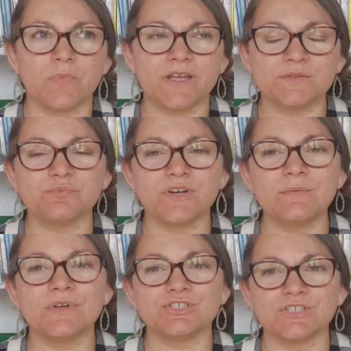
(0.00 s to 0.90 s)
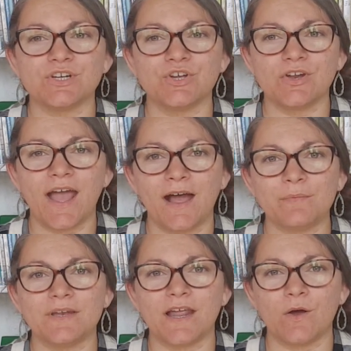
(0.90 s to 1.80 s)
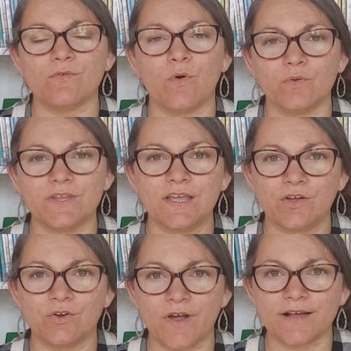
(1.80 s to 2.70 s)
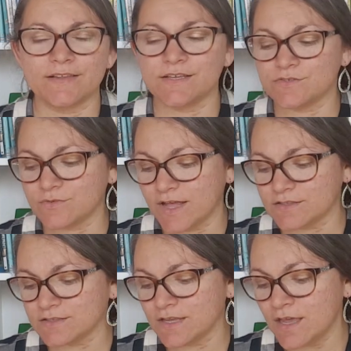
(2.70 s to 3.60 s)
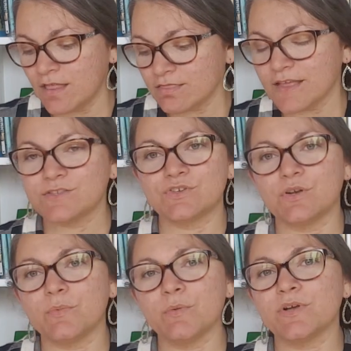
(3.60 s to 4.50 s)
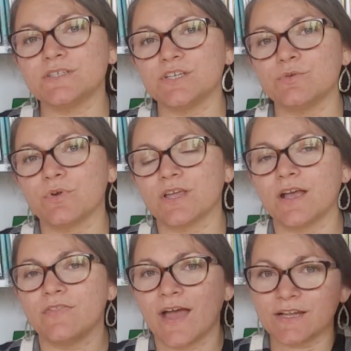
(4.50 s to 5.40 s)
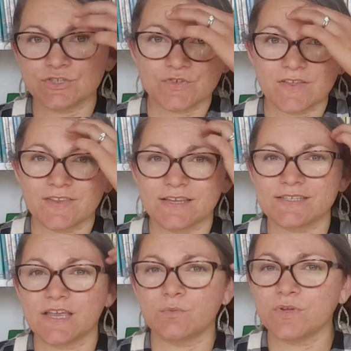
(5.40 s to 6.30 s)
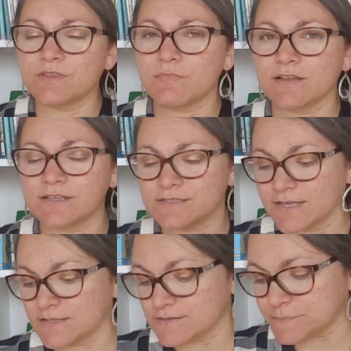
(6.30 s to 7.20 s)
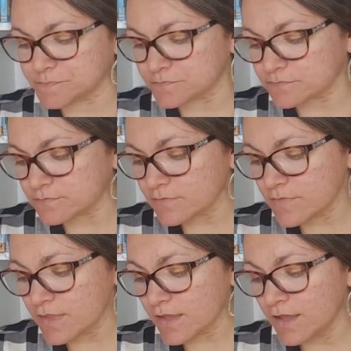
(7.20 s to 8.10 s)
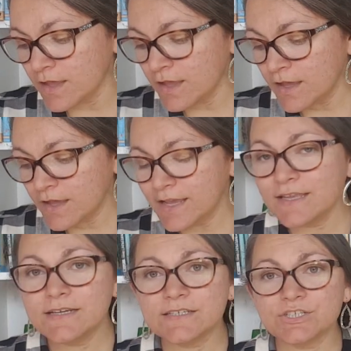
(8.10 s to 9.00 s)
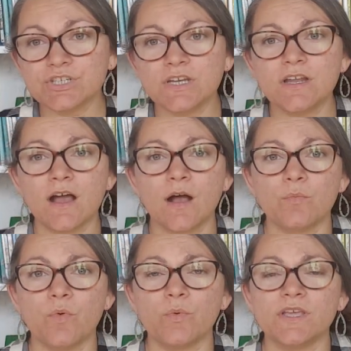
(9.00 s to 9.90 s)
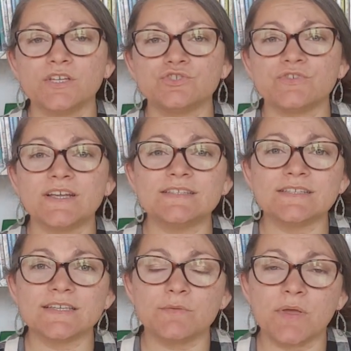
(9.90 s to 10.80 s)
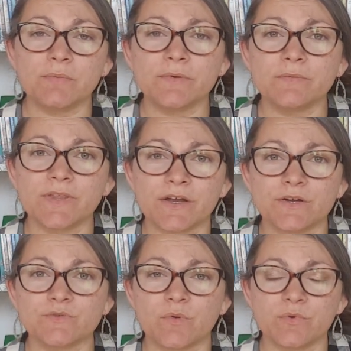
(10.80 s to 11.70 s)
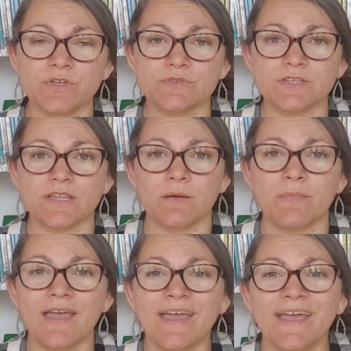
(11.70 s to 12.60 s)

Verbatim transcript: he's pretty much in a good habit now of holding it correctly. So that's That's good, and we will continue working on that and strengthening his hand with the metal insets. In addition, um, we trace the sandpaper letters when we're using them,